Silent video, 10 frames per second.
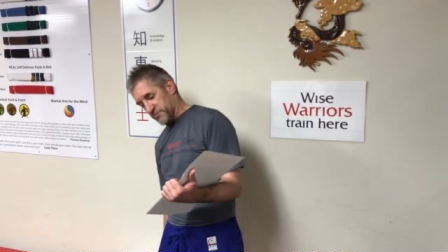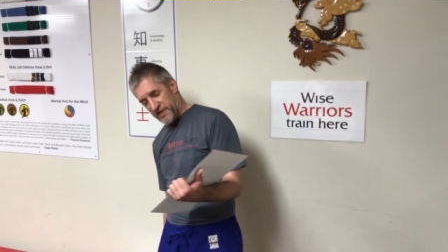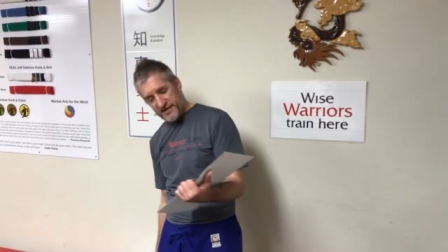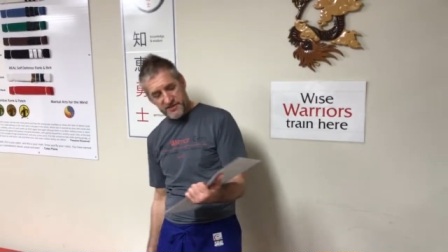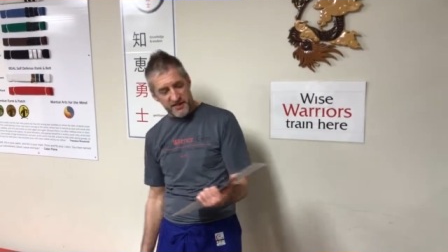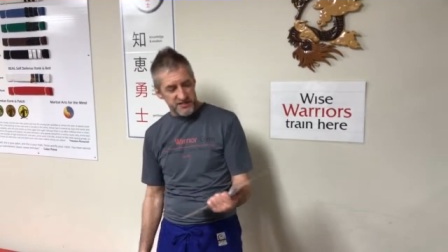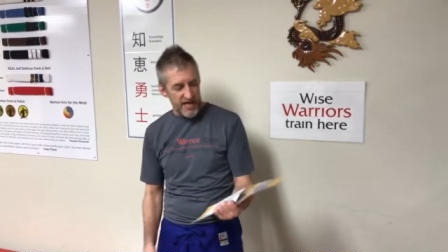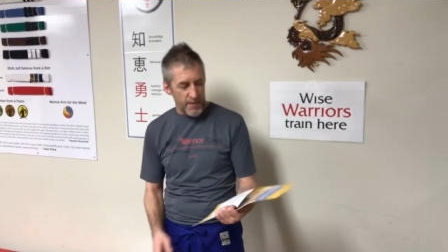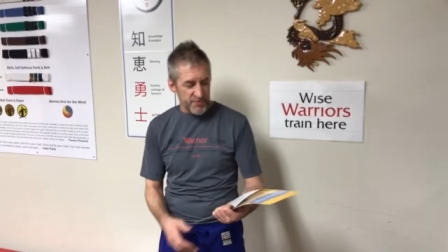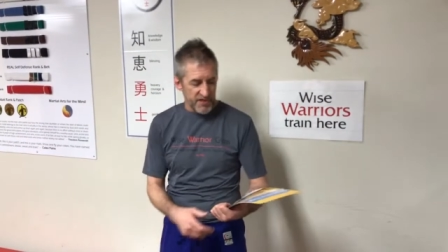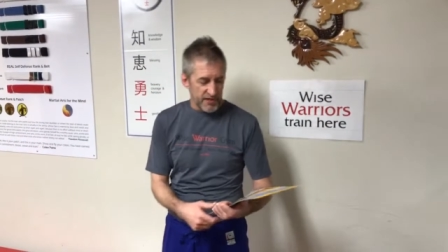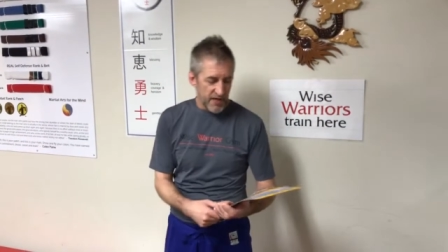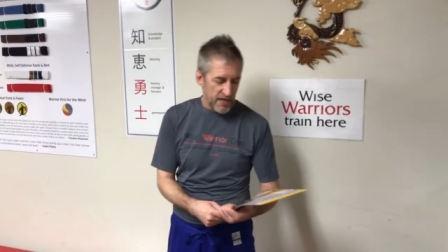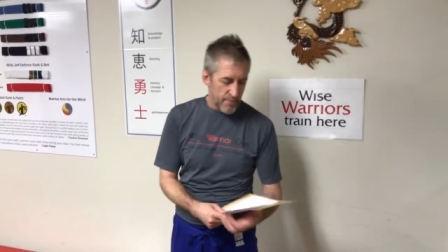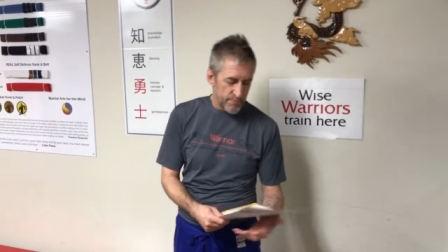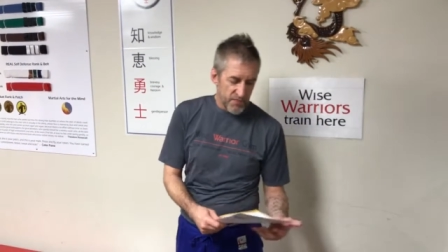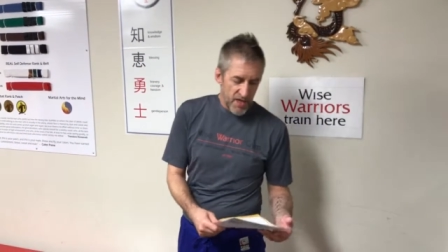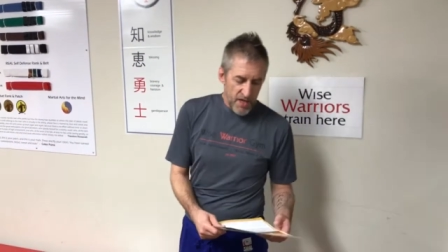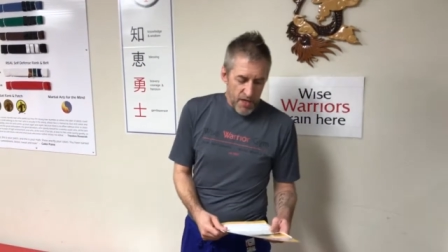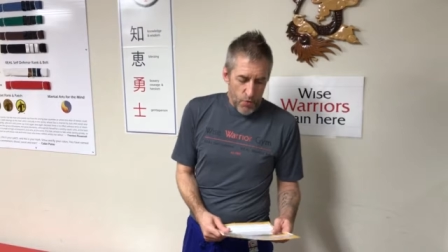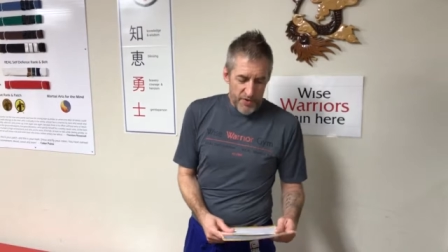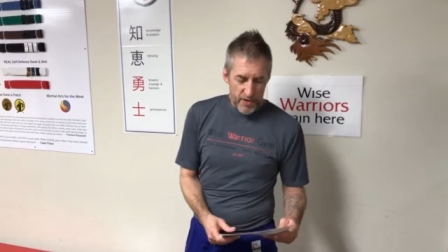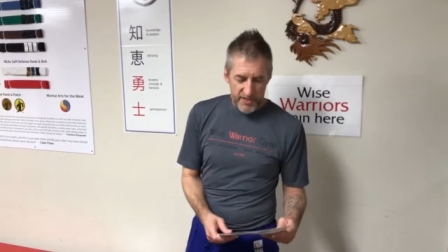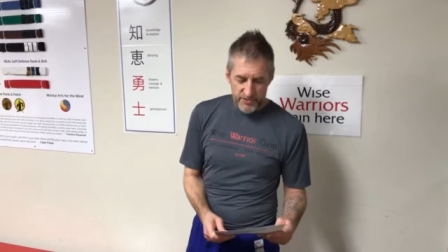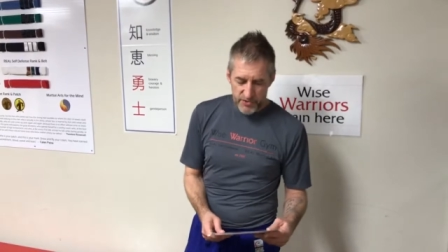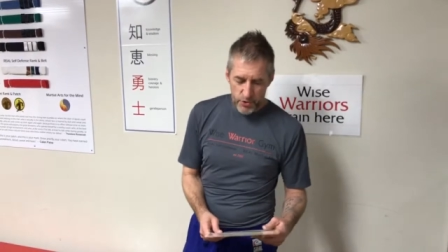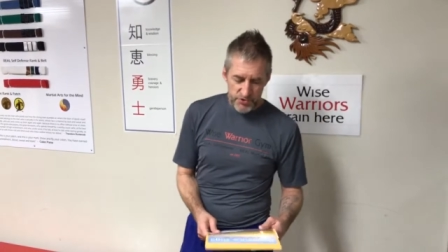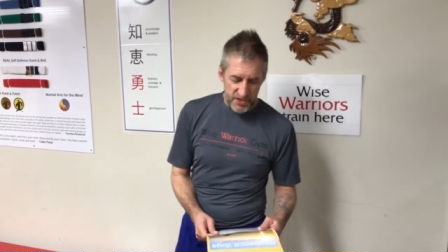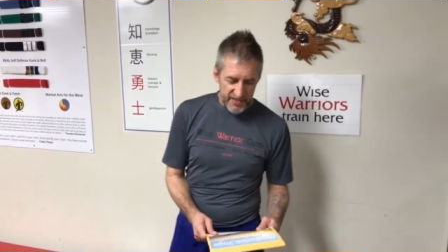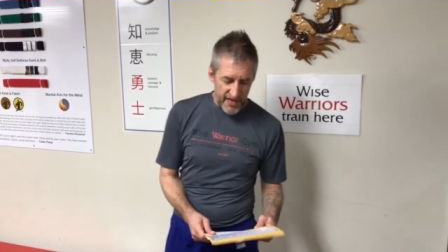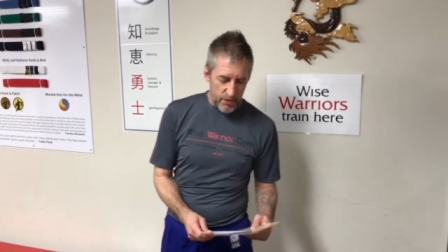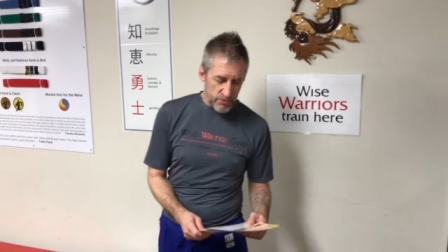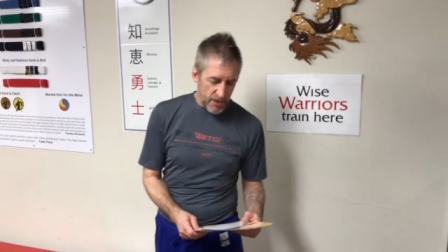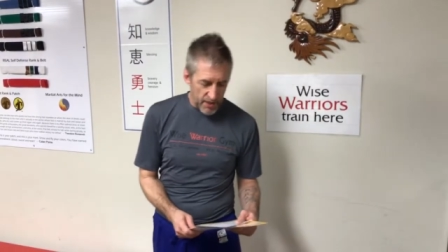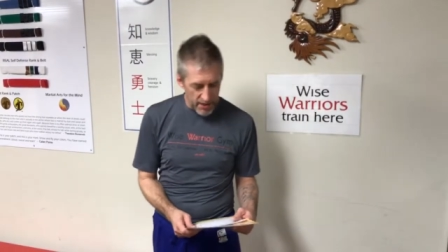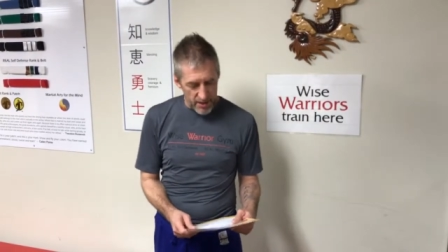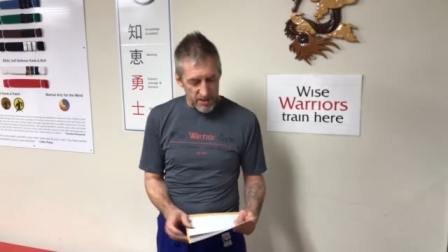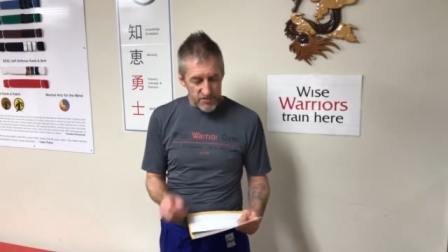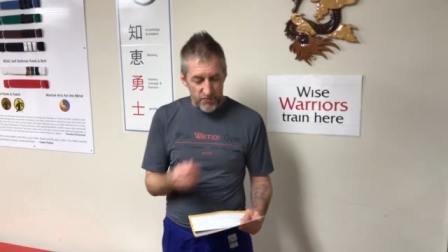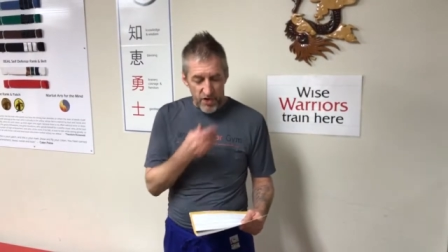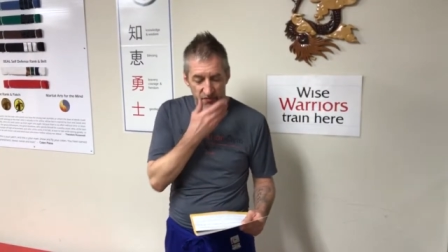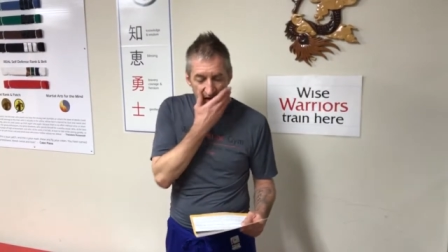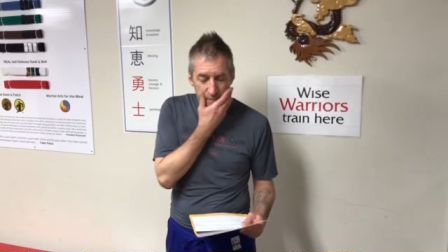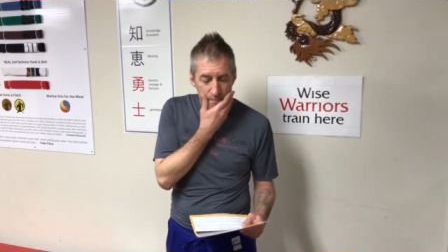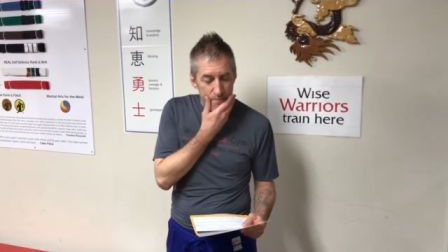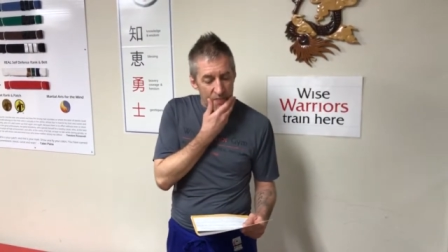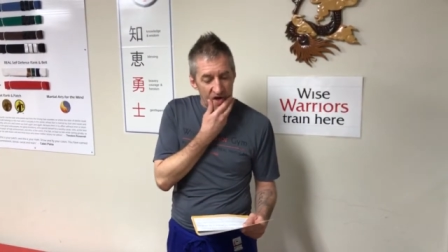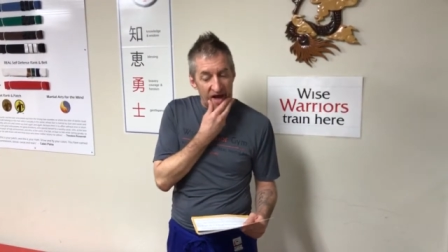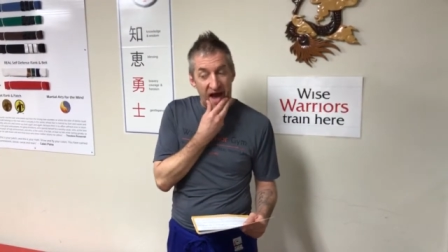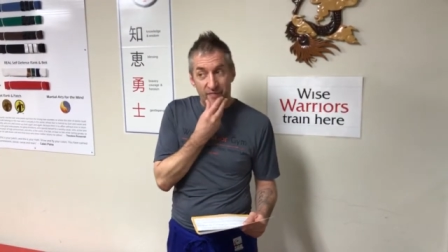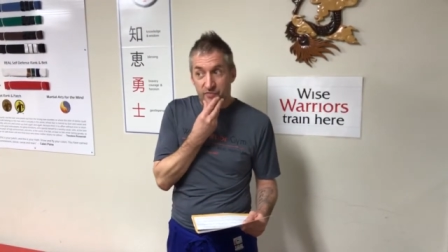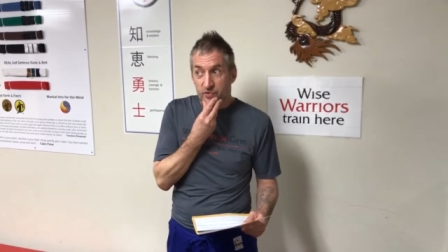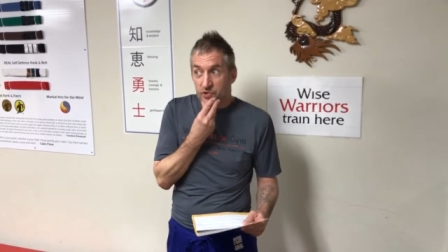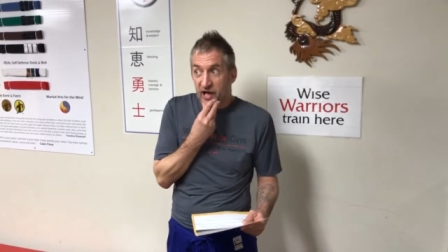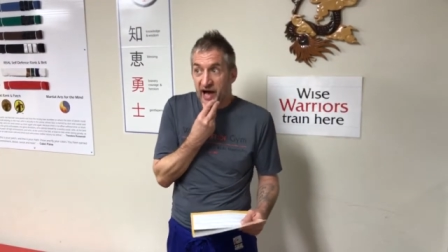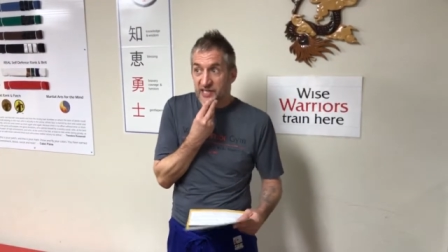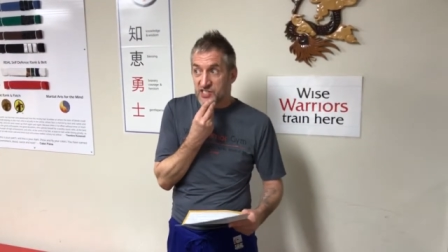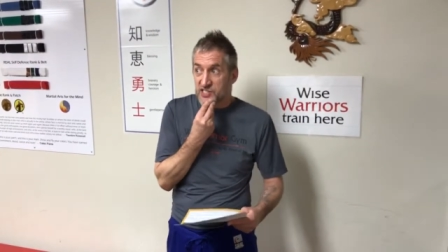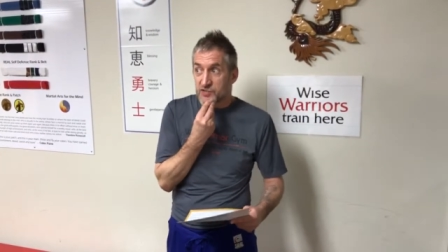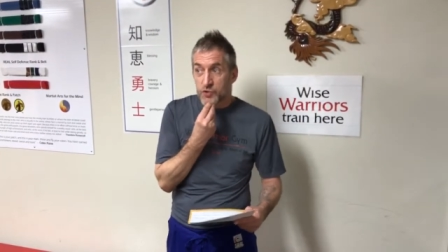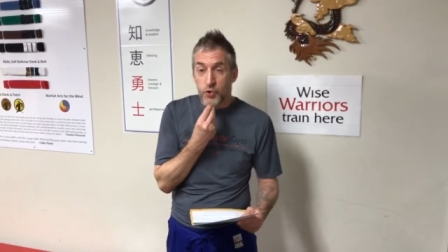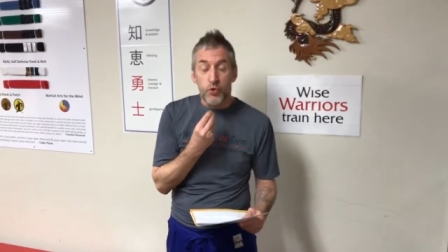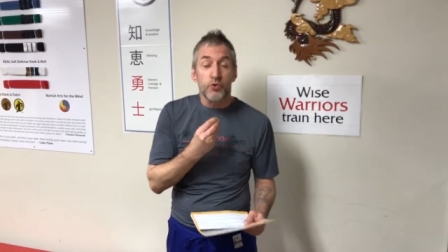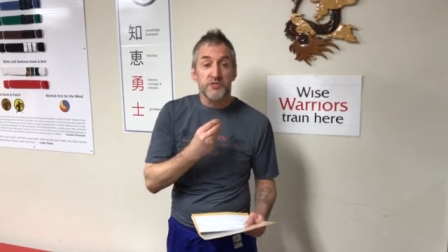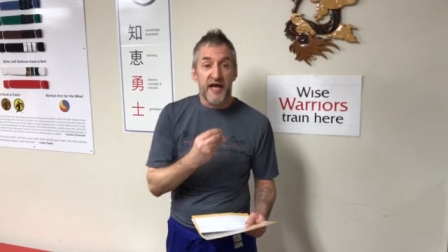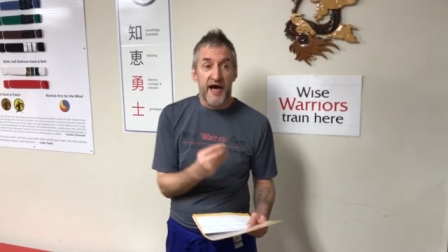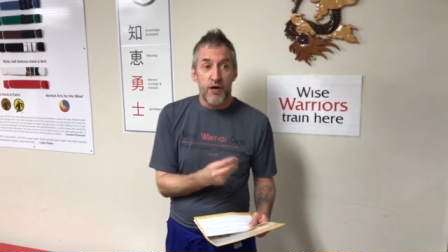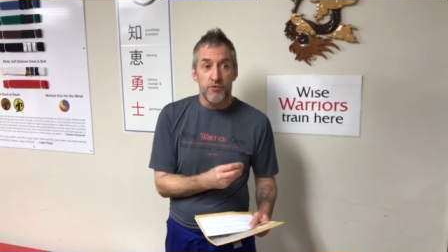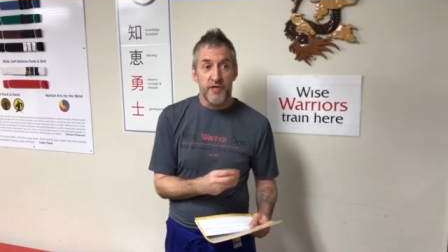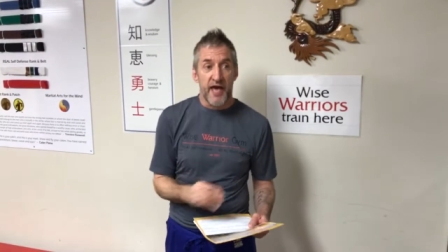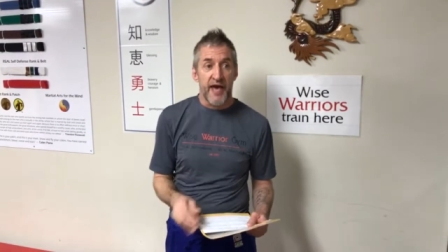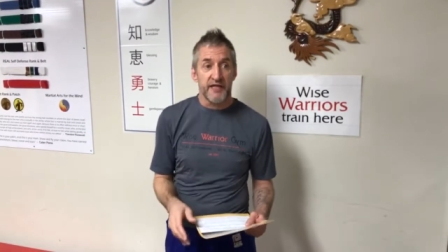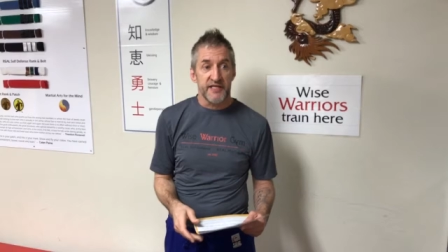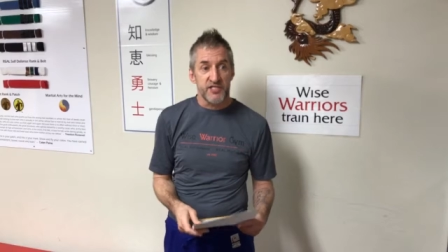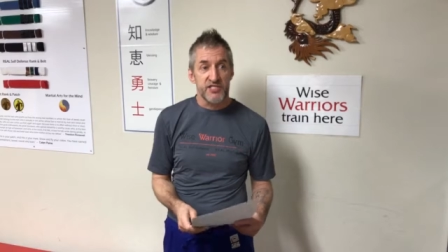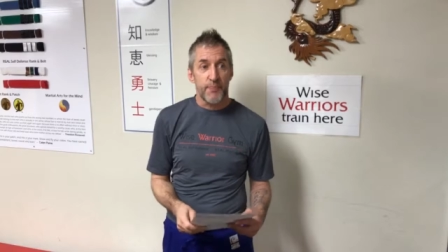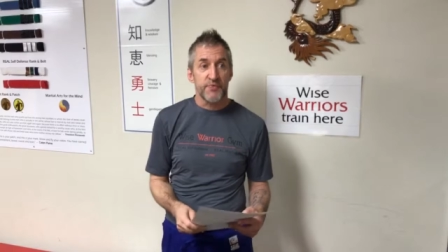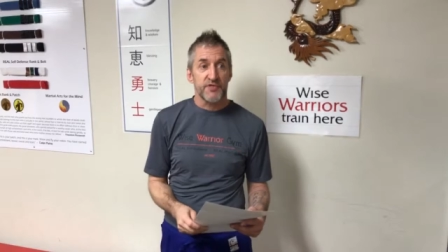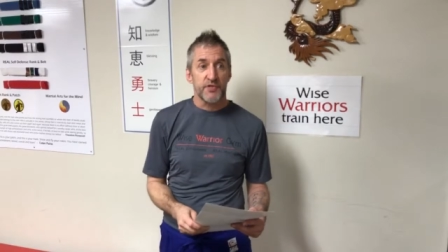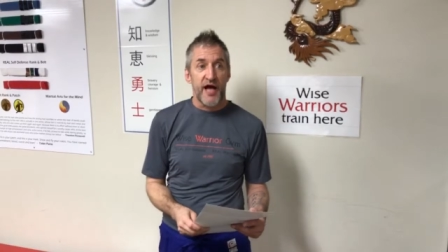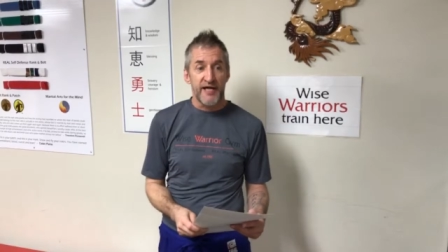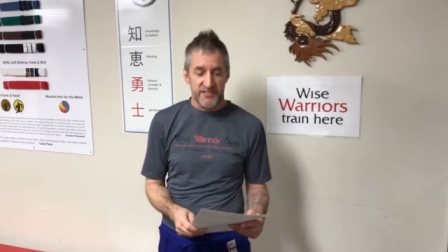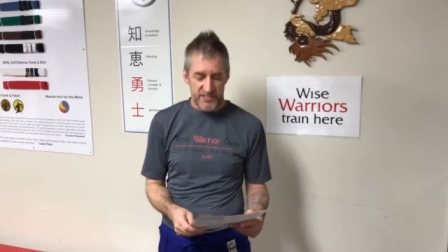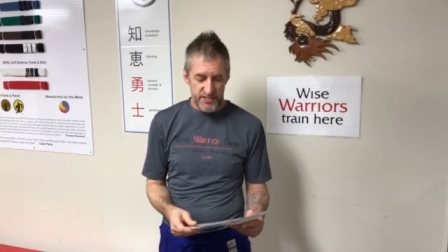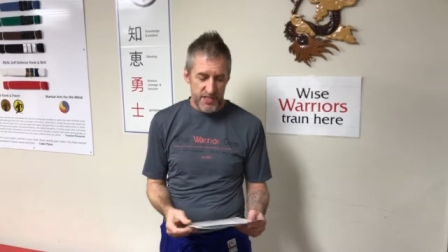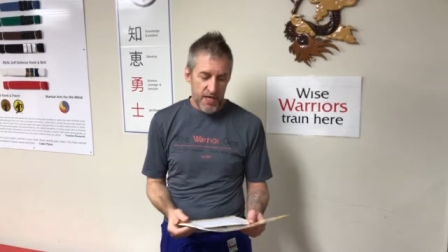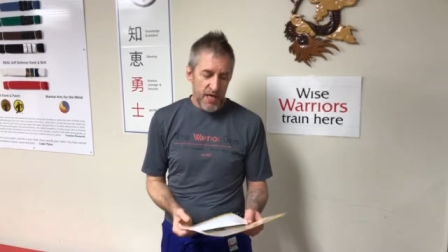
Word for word: The next thing is happening. Um, we are introducing now, uh, as part of our after class cool down and separate classes,